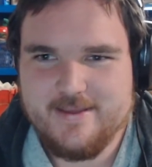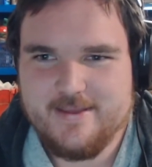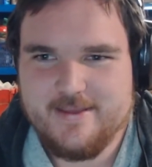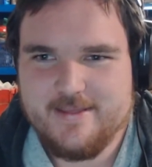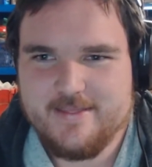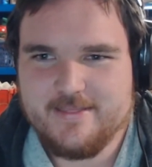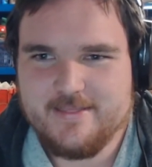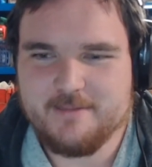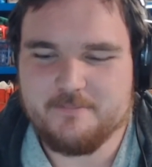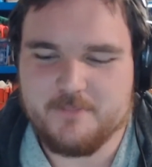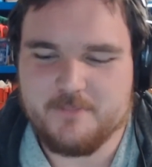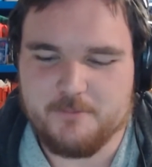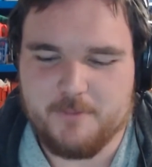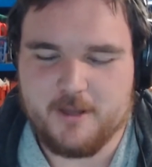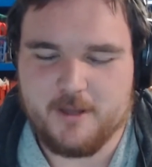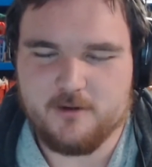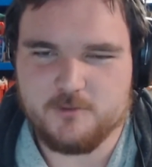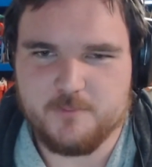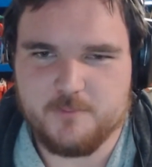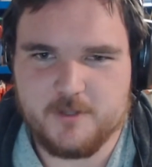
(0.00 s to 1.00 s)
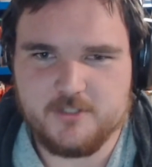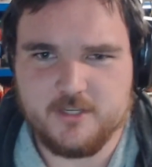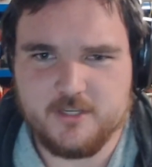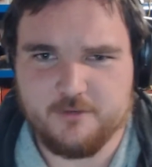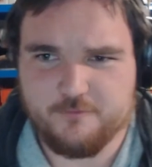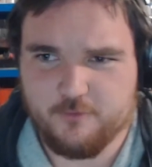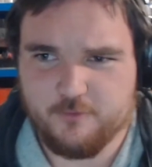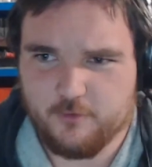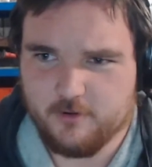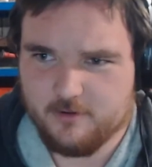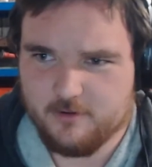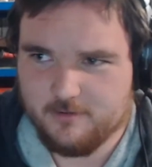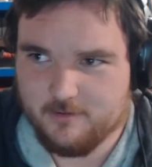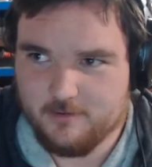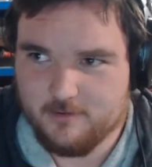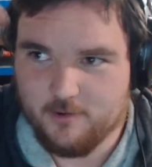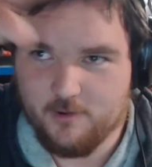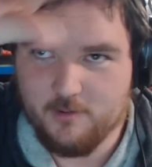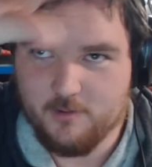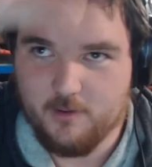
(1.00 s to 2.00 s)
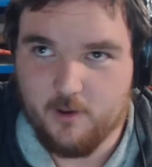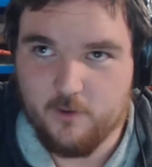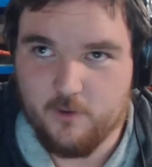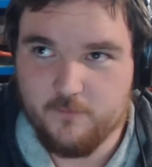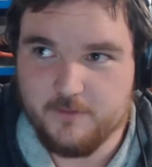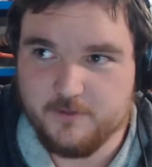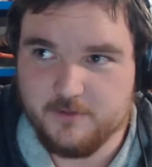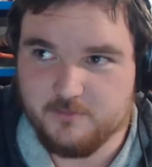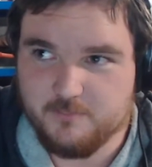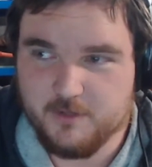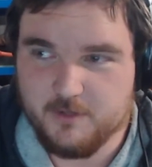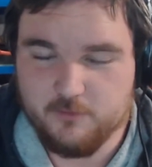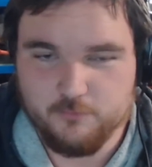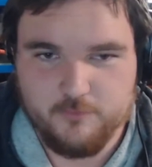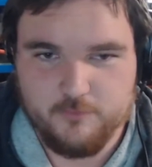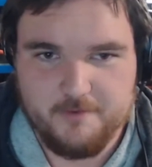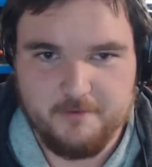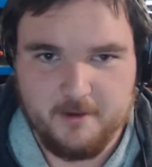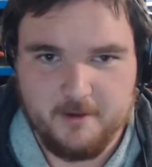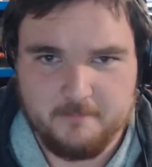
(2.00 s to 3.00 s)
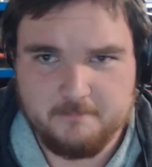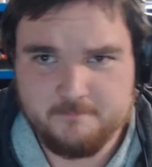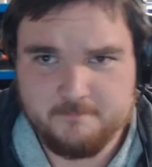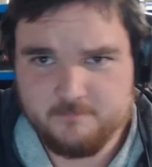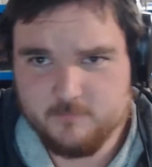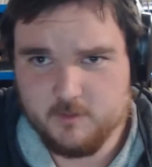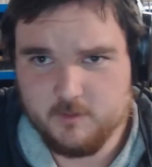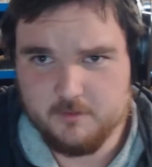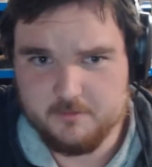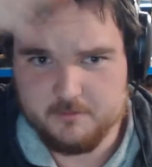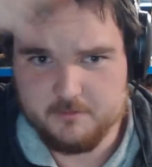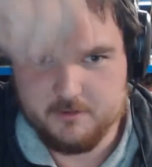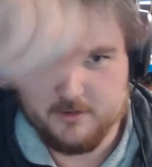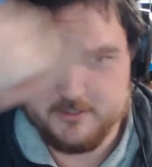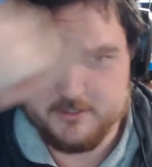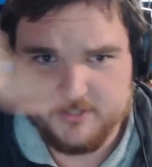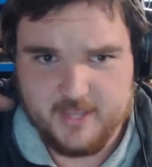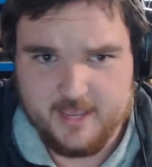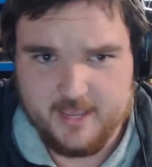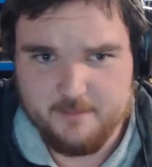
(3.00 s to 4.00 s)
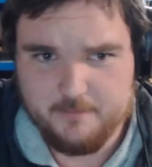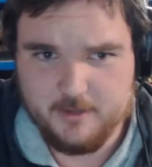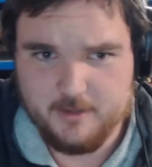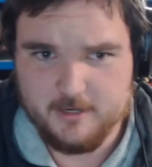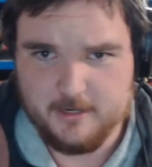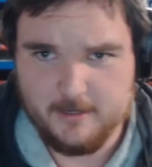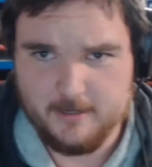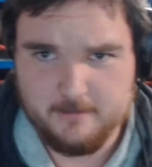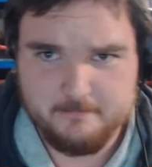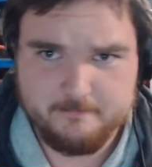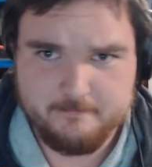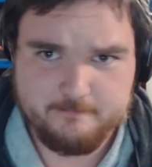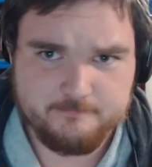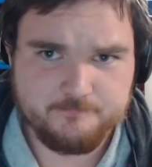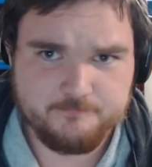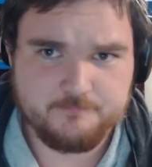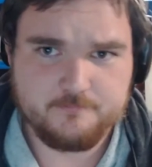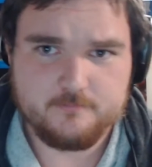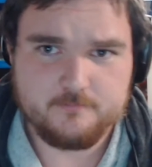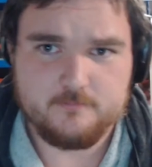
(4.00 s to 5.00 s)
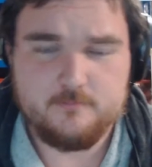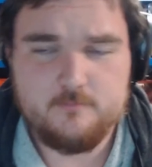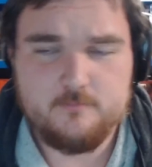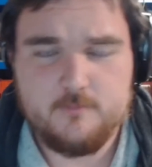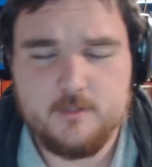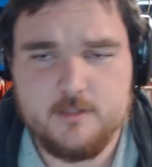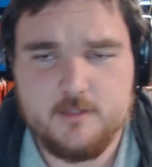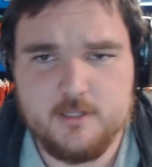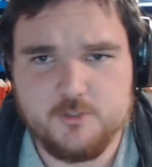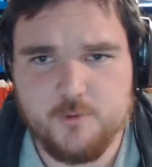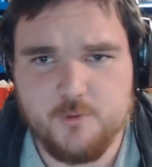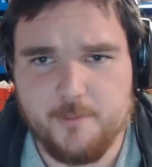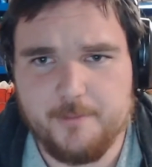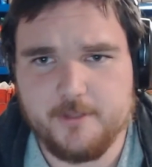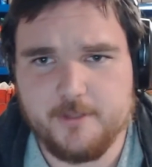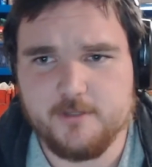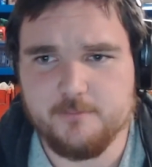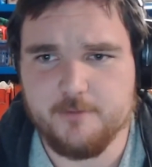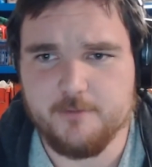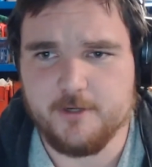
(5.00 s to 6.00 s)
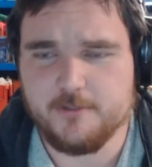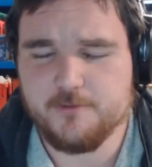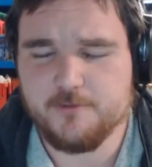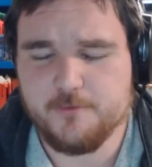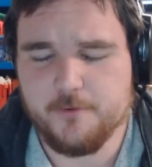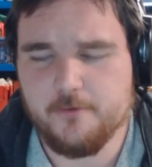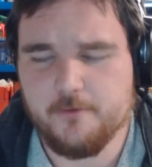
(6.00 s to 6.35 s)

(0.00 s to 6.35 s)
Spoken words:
The battle's basically fought over this big river with a nice hairpin in it. And that's where Picton breaks through.